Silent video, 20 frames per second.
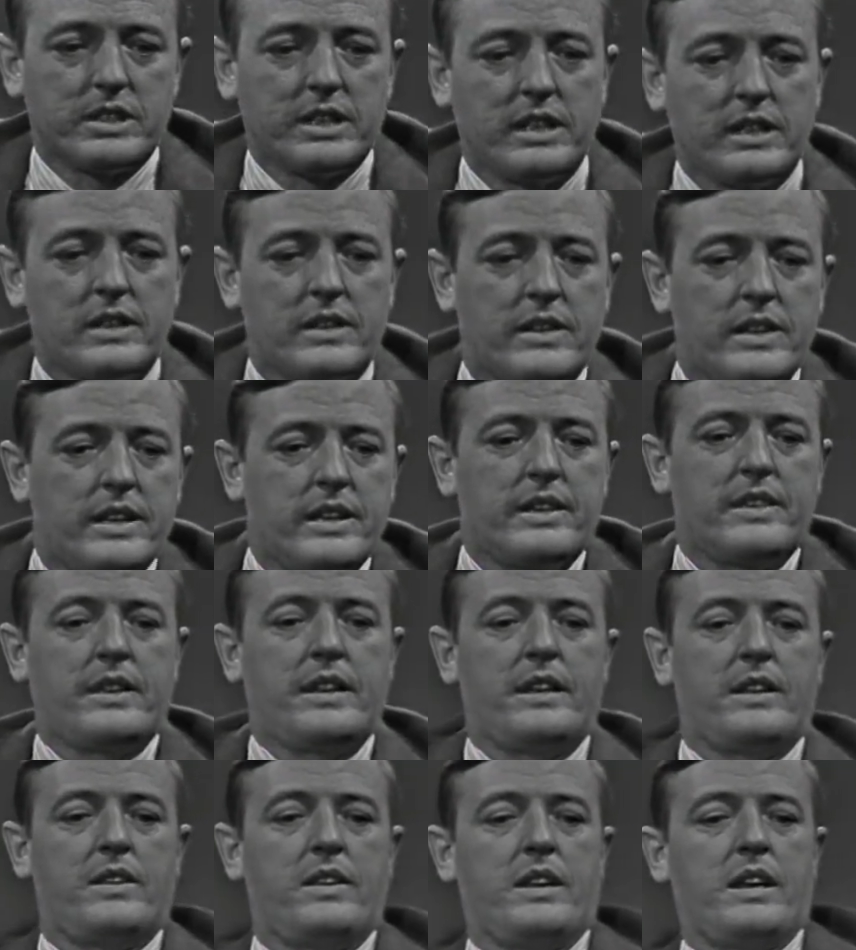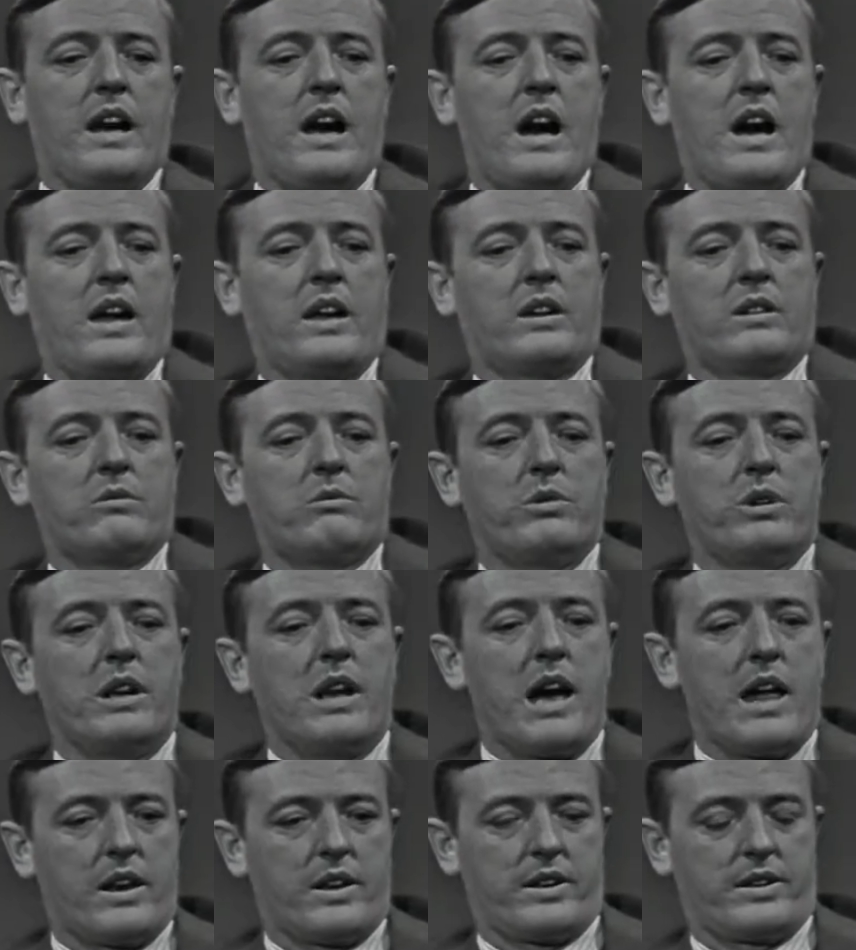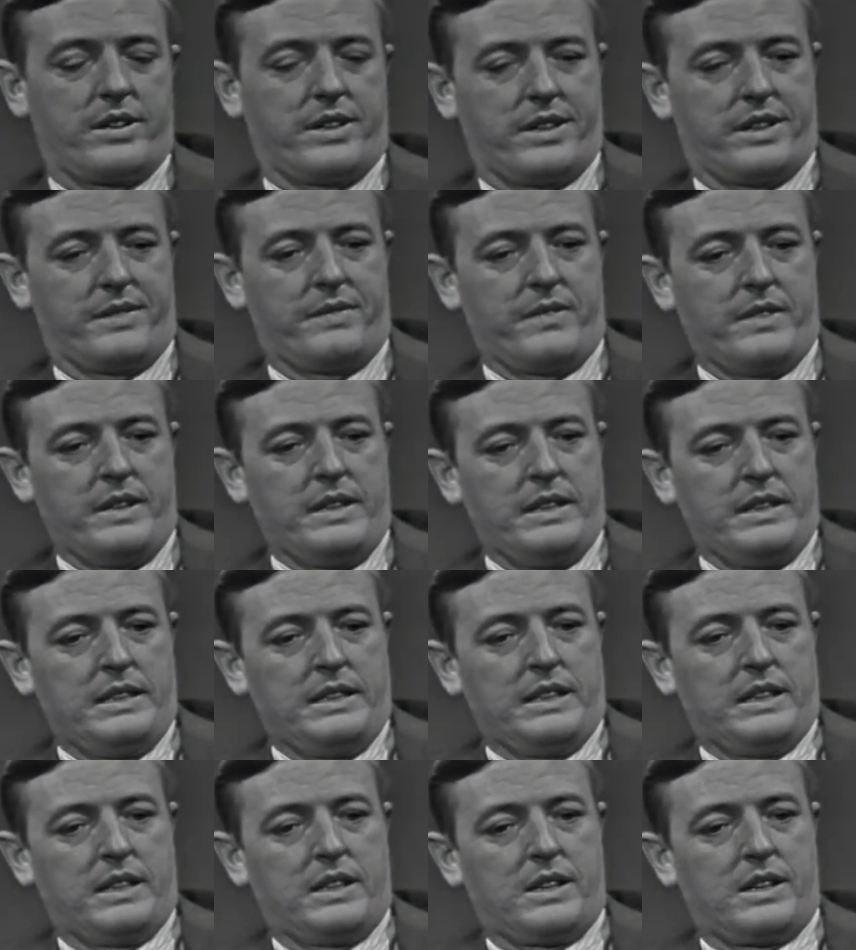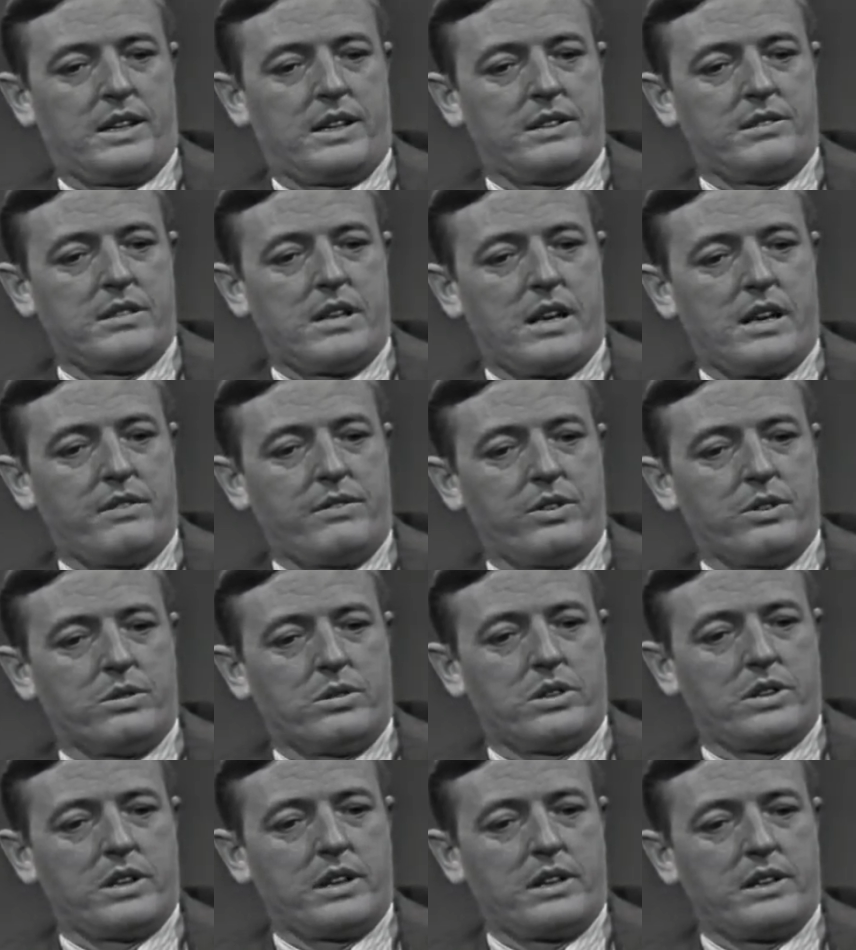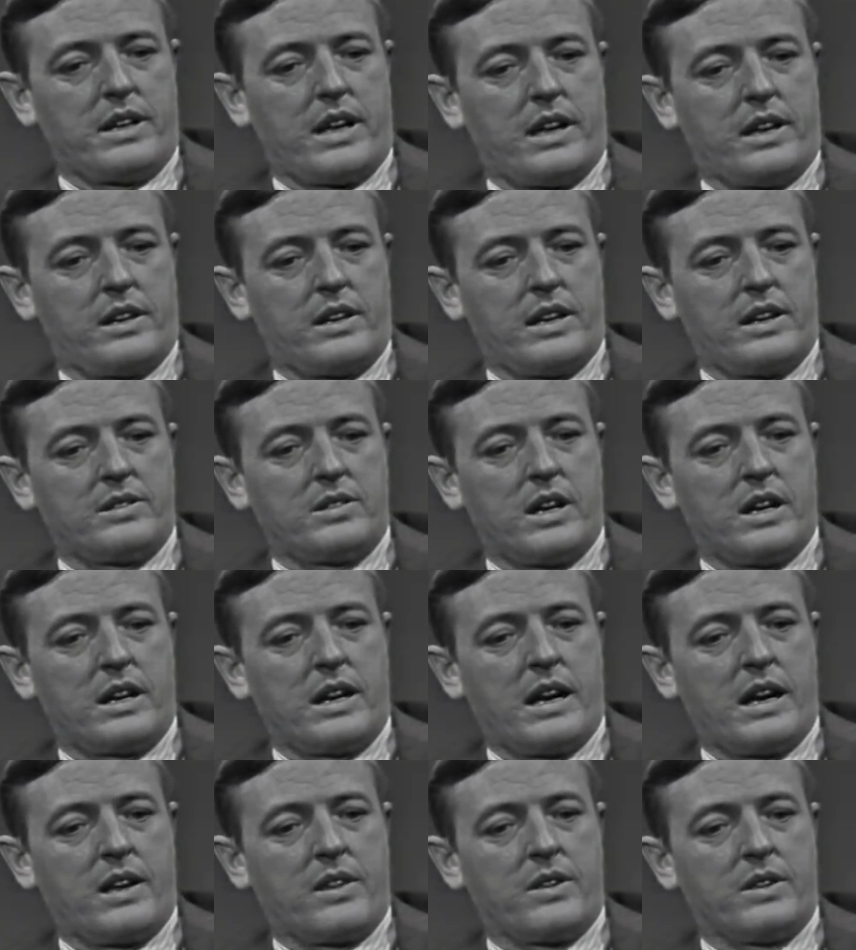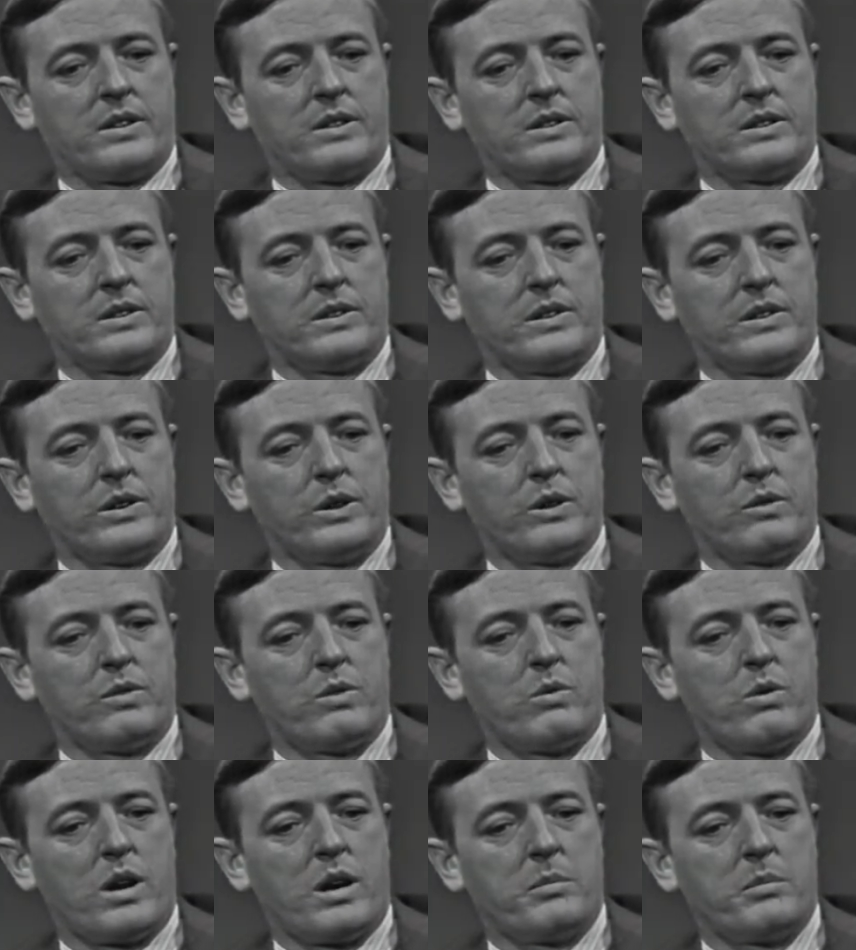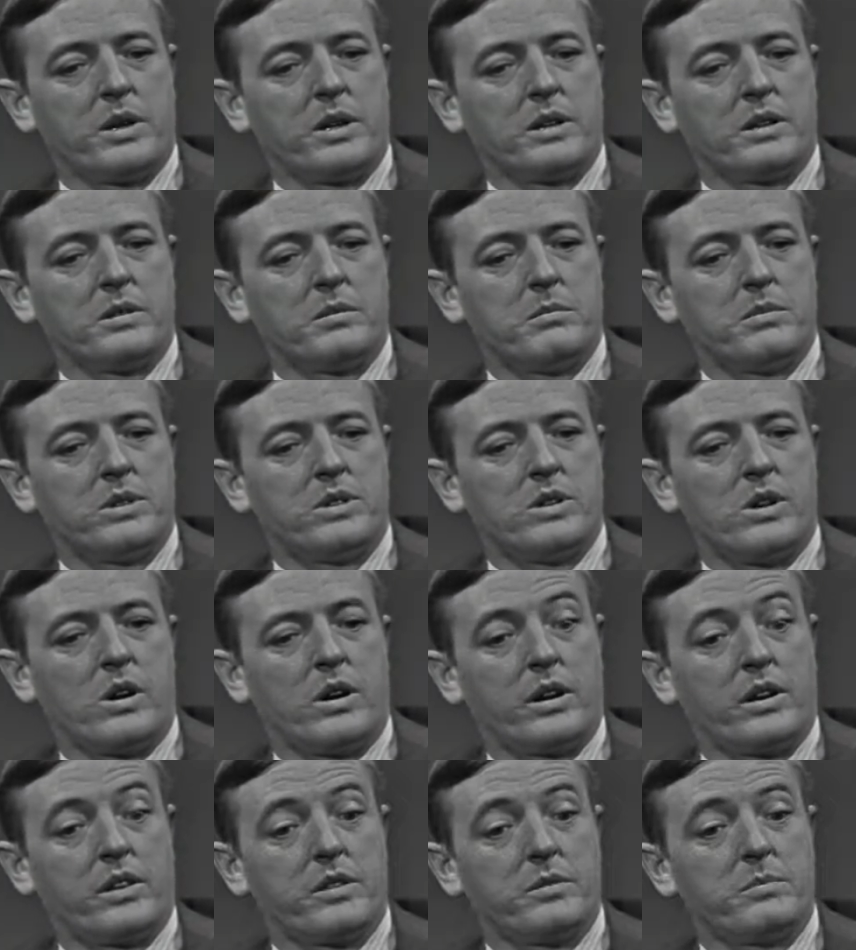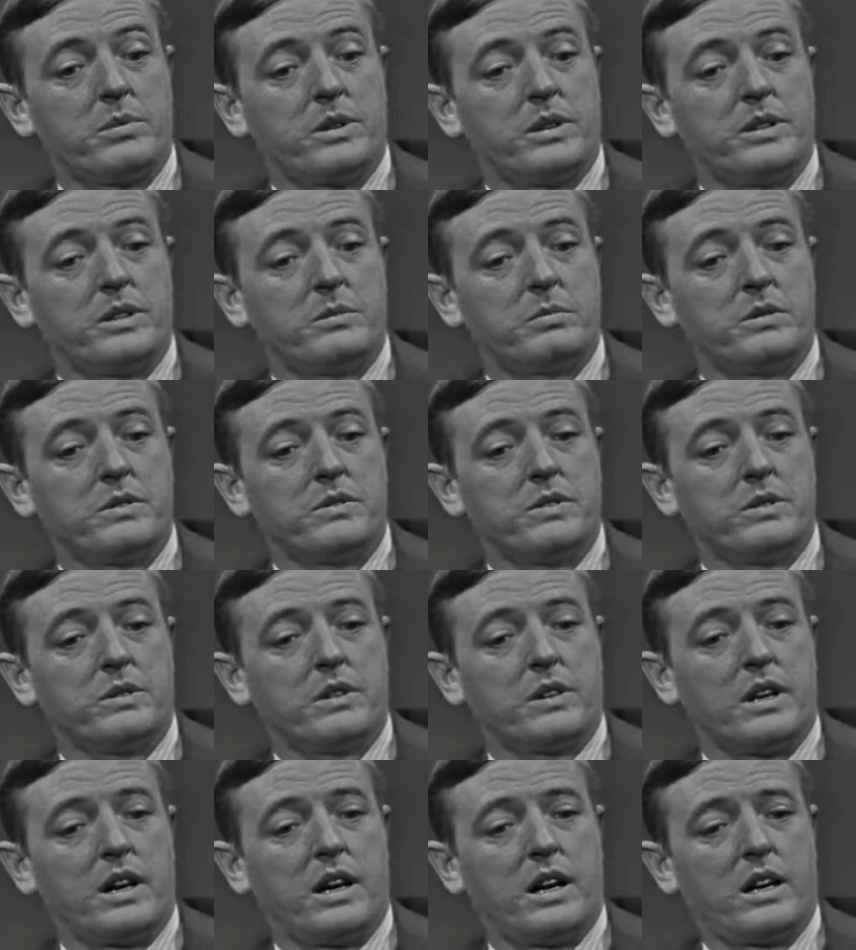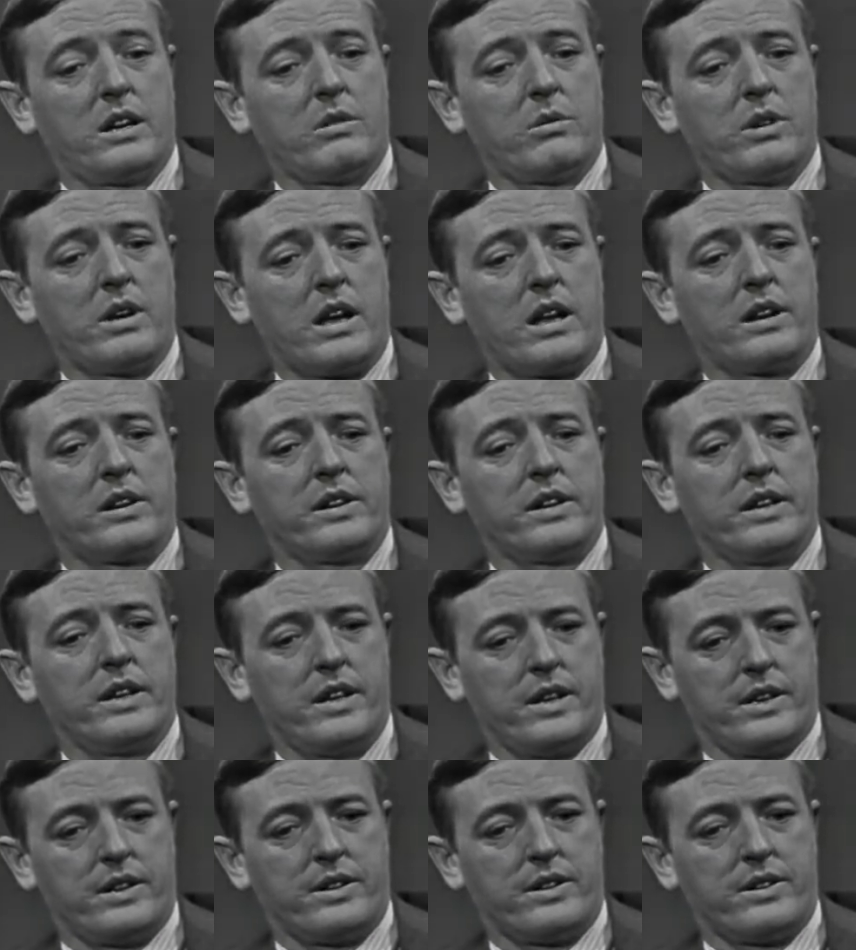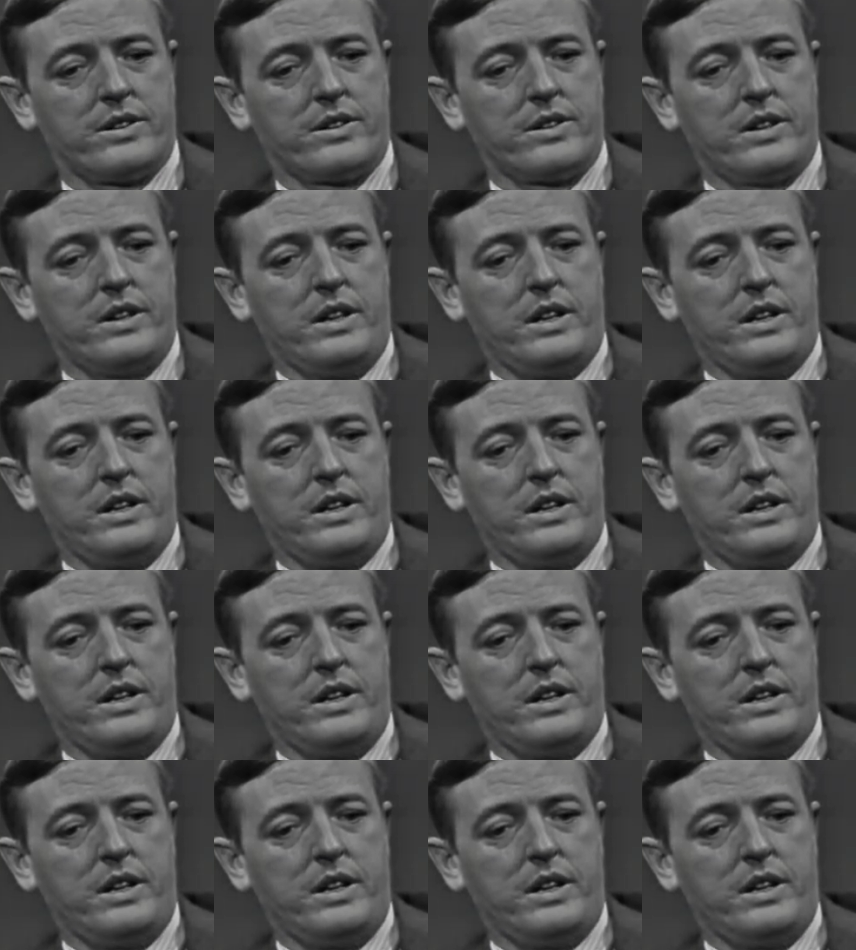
Kheel, the, the, the higher reality, uh, as I view it, and as, and as I gather the overwhelming majority of the policemen view it, the higher reality is